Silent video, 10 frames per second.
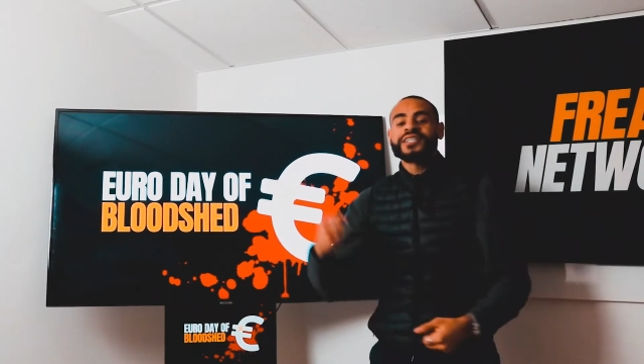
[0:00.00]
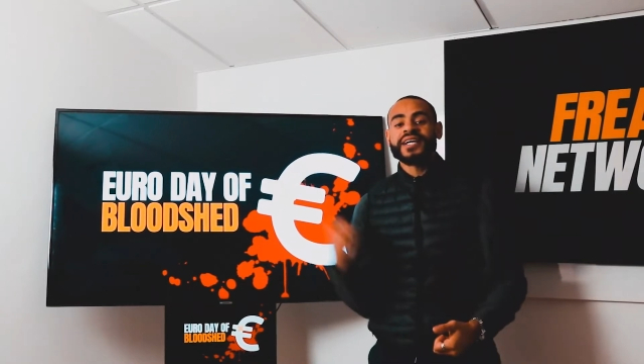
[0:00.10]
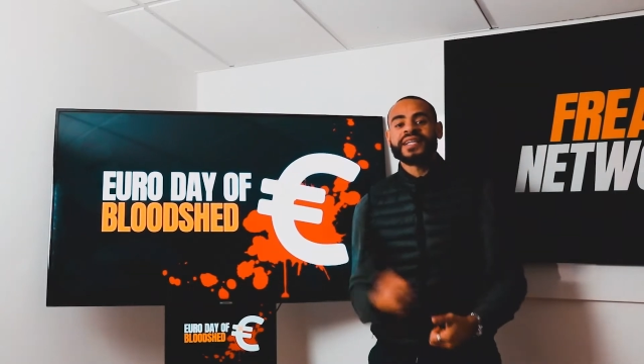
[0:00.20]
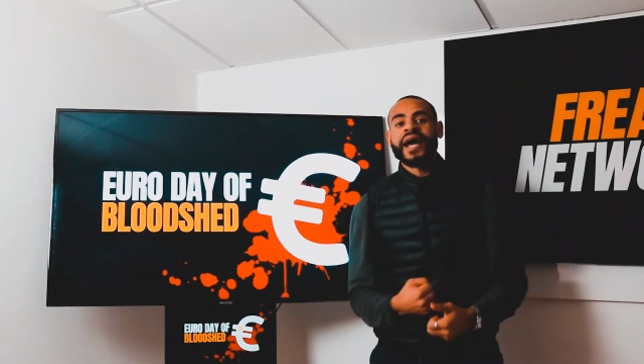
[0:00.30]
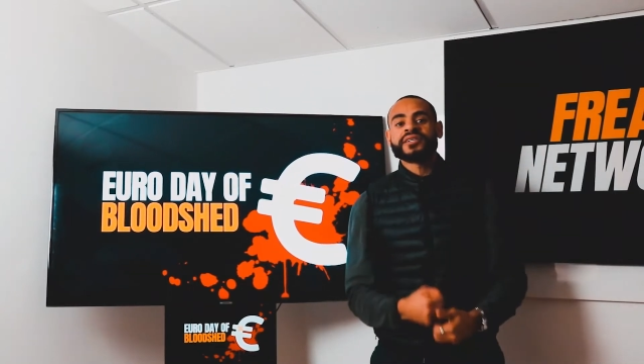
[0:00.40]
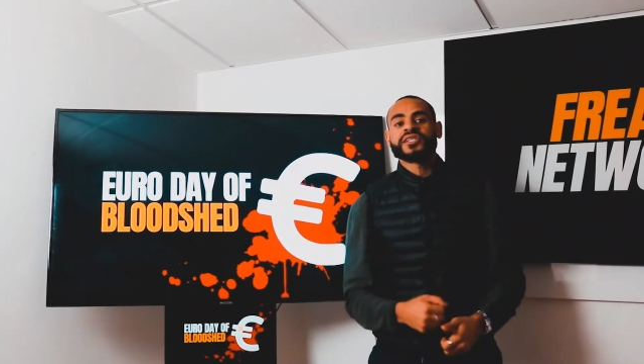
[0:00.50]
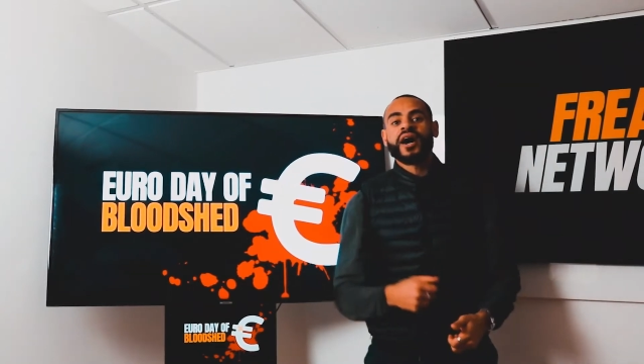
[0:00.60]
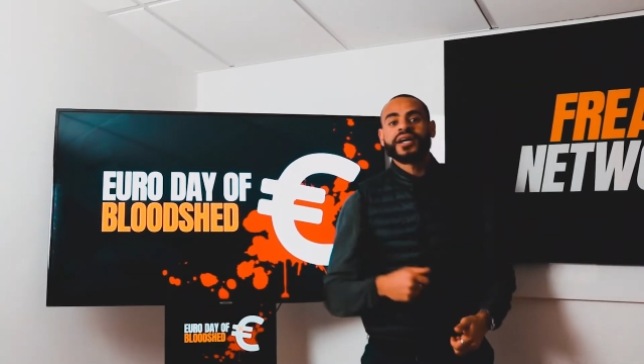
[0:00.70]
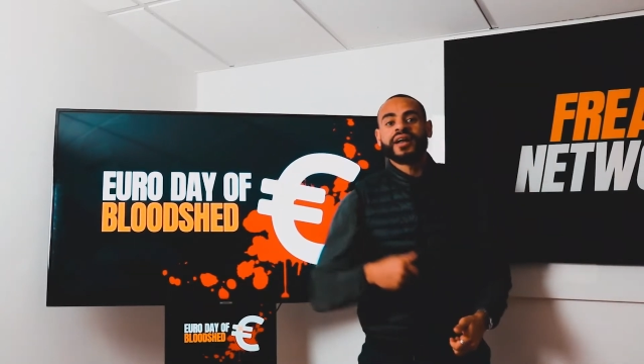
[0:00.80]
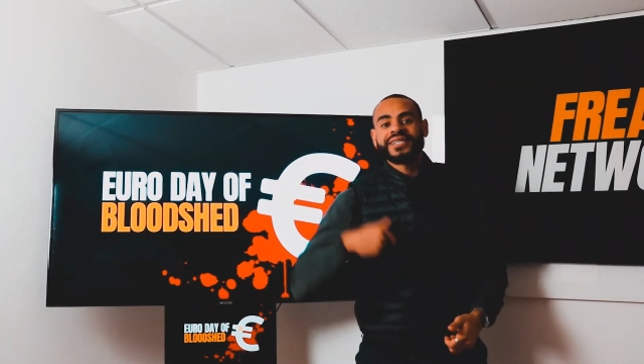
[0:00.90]
to the
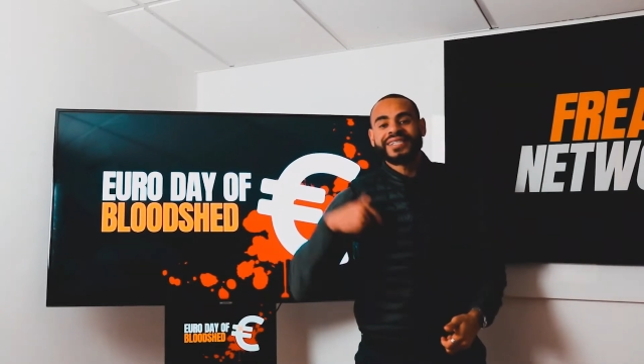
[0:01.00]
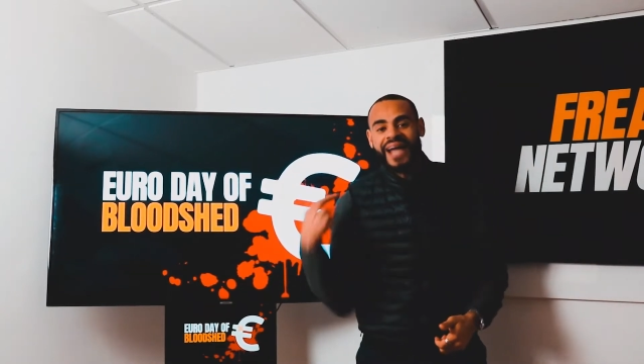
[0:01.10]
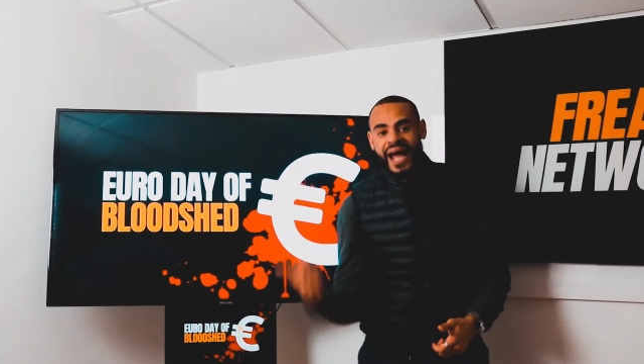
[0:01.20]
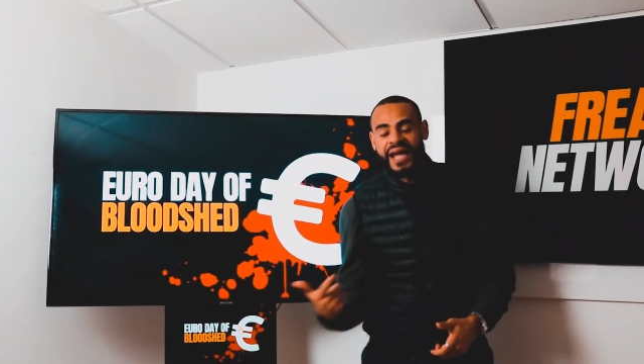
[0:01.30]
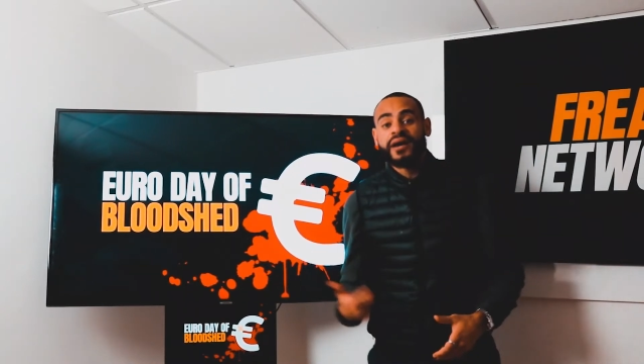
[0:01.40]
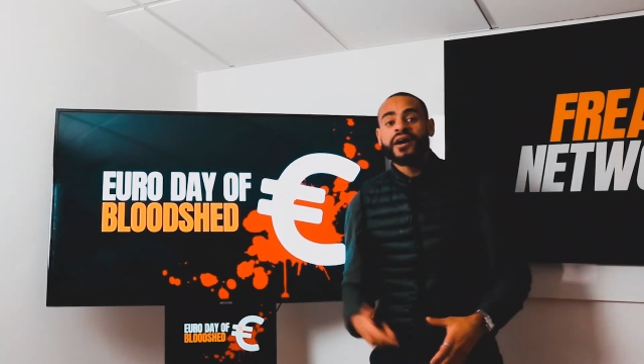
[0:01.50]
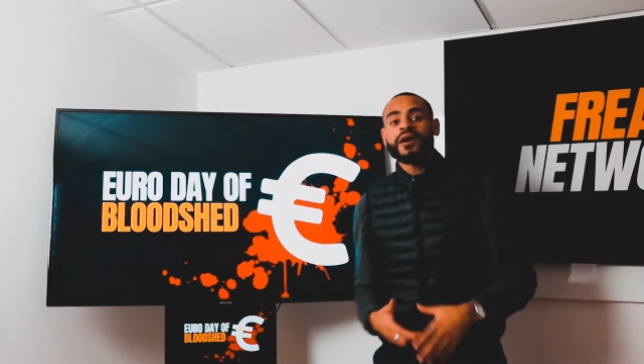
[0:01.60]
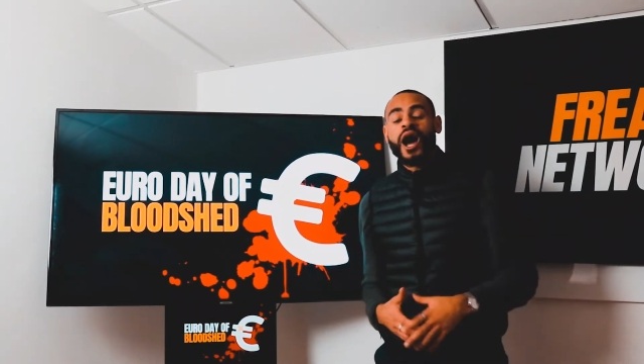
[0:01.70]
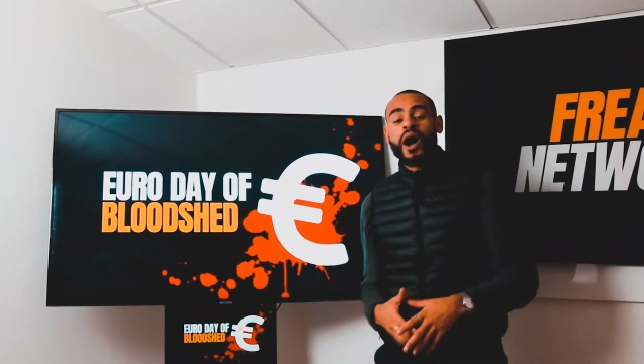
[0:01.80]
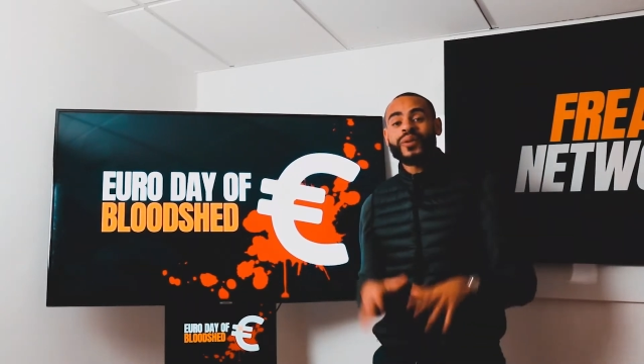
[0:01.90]
downside. Like today,
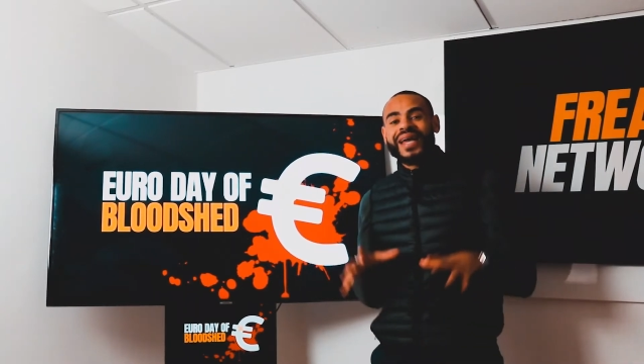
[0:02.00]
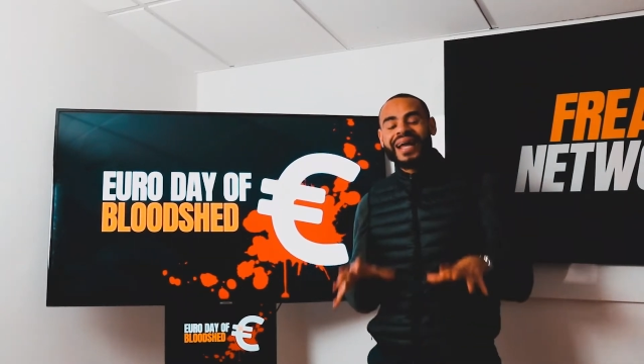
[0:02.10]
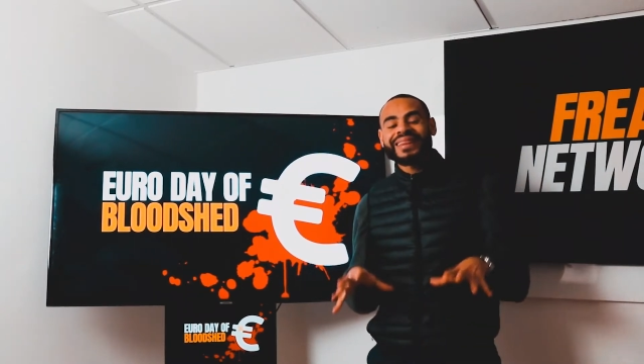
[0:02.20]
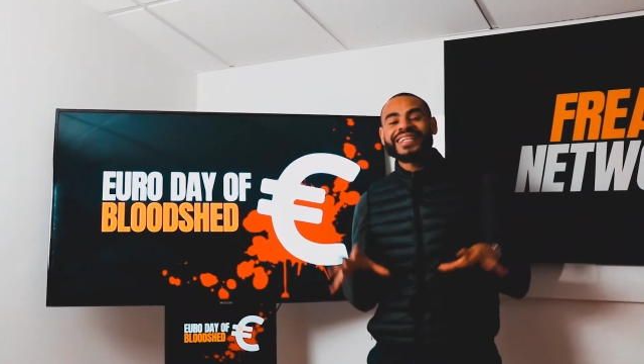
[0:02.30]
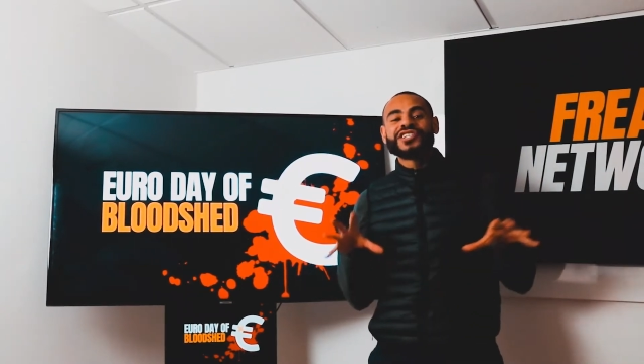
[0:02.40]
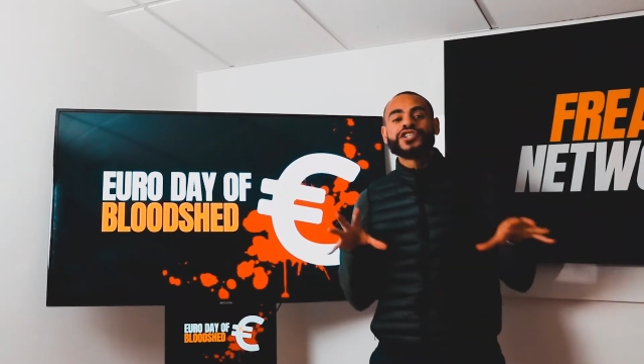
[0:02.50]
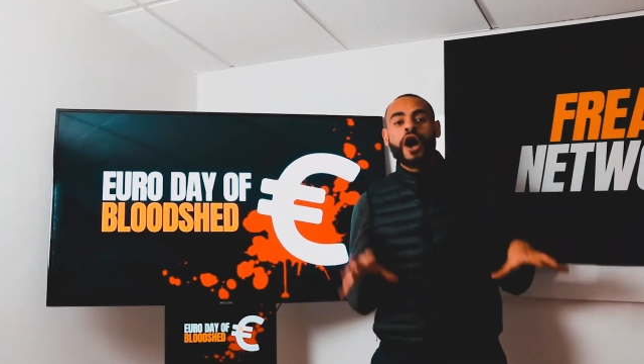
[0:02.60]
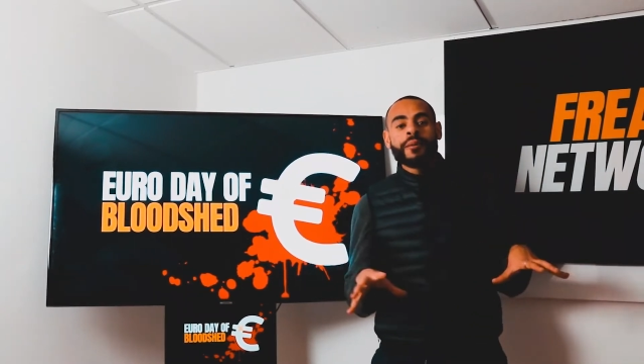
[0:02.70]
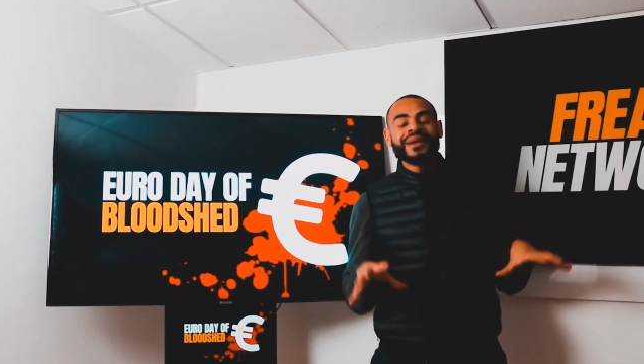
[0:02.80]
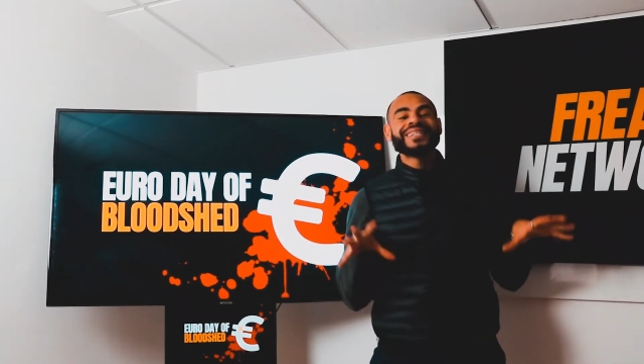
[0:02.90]
uh, we had the
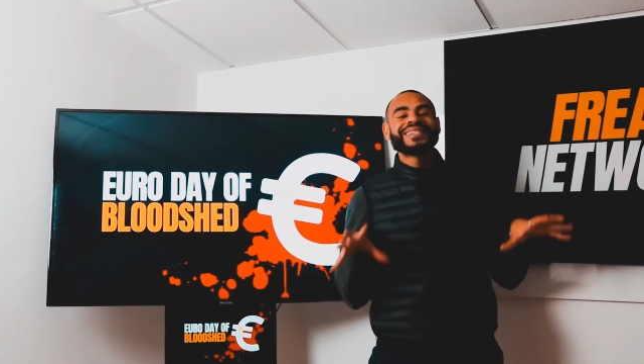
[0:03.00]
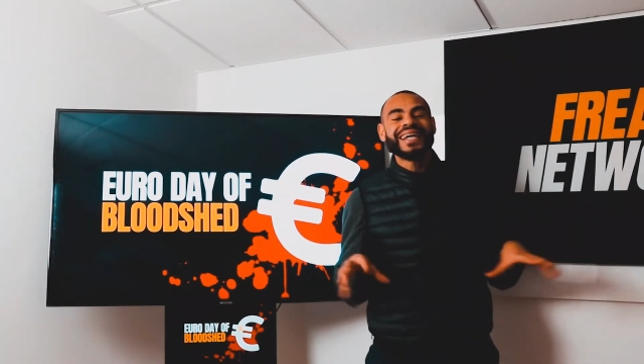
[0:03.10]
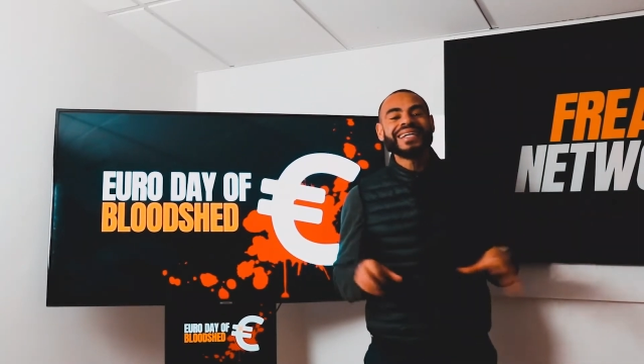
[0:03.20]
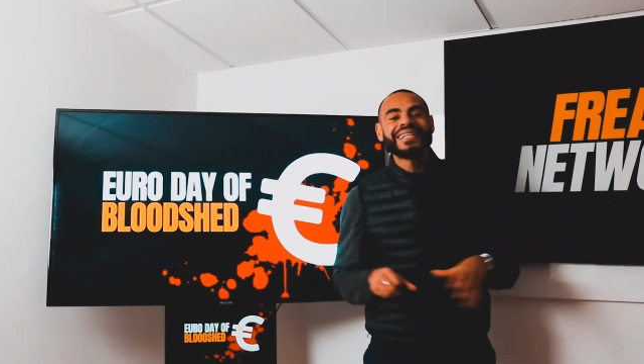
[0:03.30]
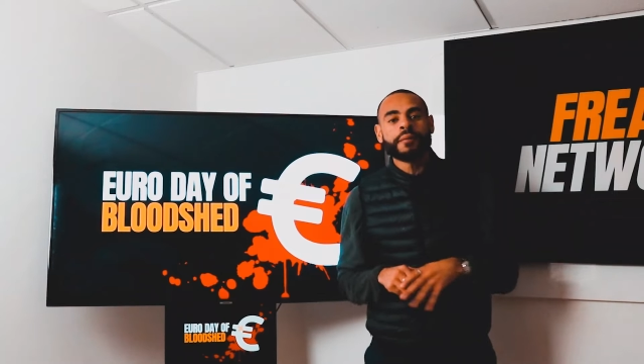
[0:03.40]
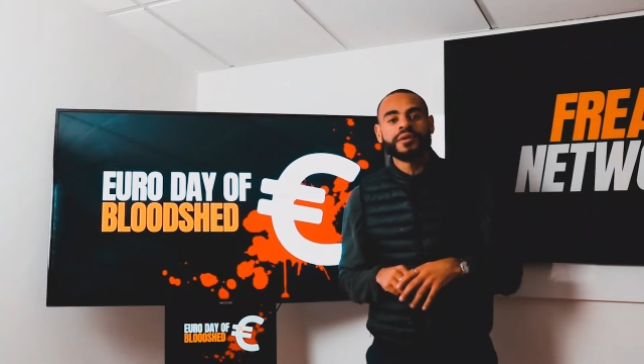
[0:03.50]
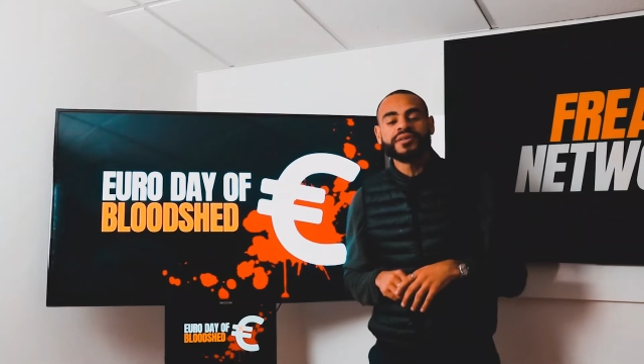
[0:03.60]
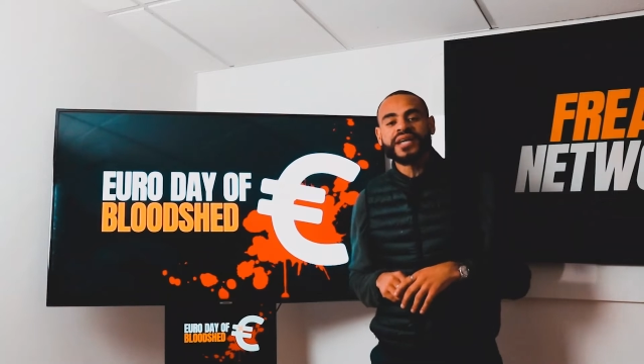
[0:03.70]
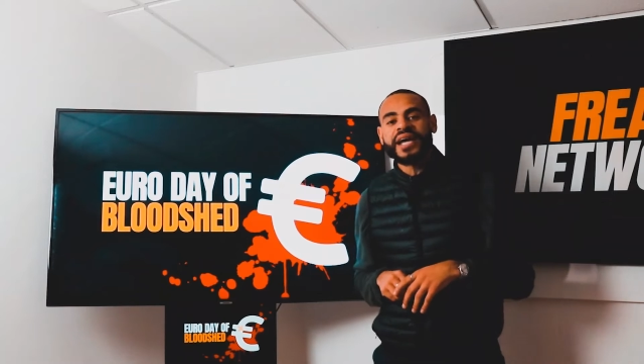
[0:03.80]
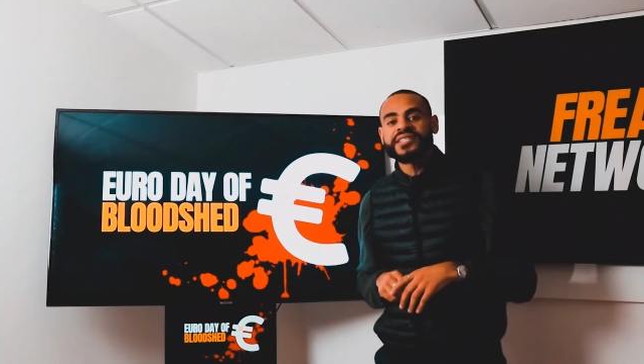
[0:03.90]
German Z E
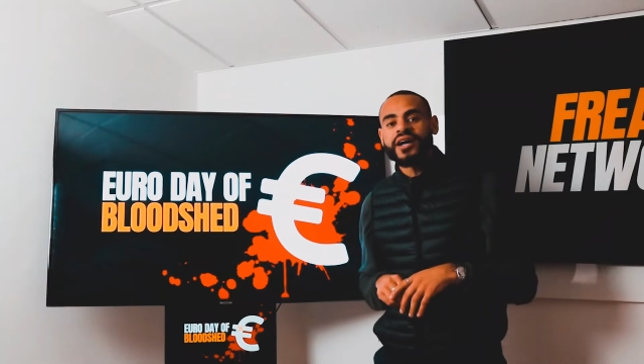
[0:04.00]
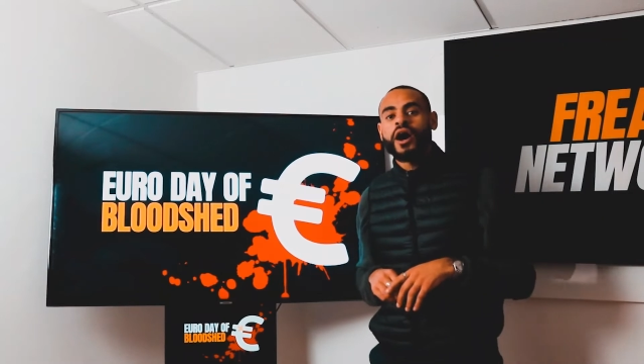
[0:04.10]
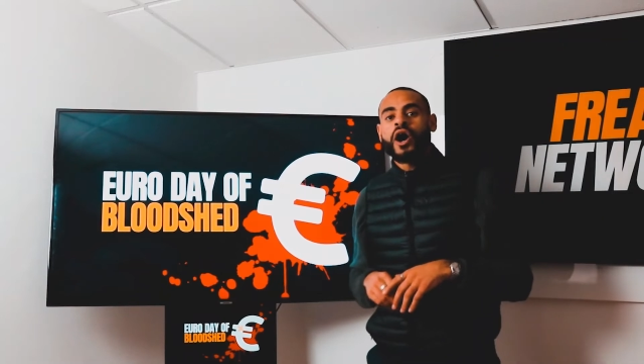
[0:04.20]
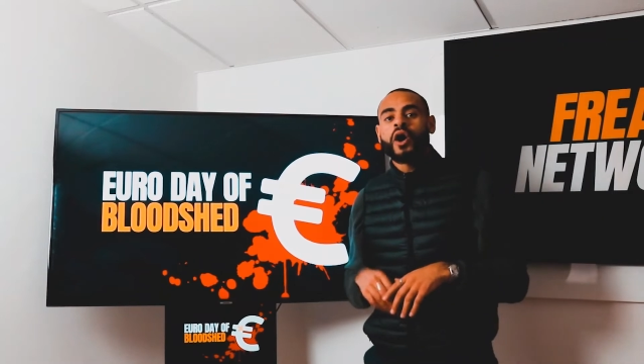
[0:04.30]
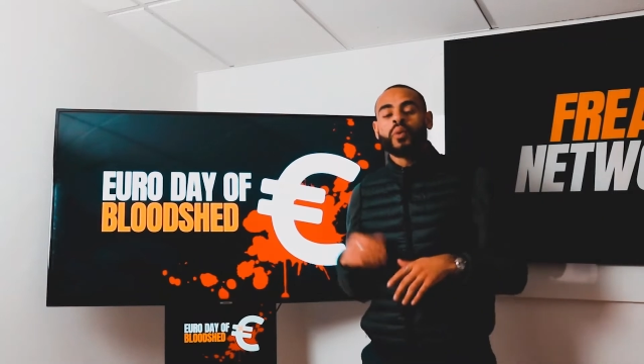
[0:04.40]
W data,